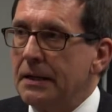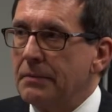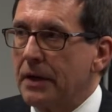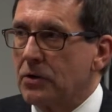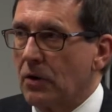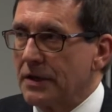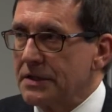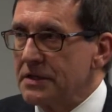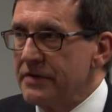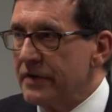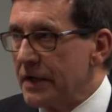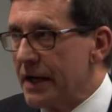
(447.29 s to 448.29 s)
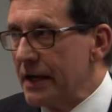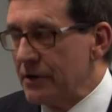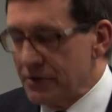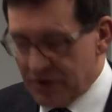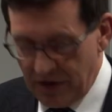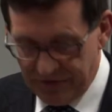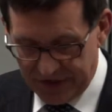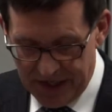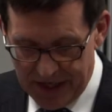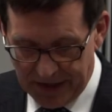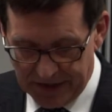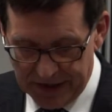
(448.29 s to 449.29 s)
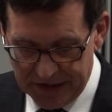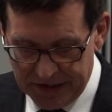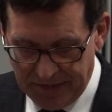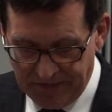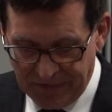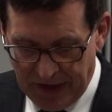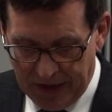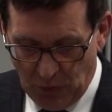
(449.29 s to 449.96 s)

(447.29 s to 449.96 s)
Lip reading: my colleague Stephen King, who's overseeing this,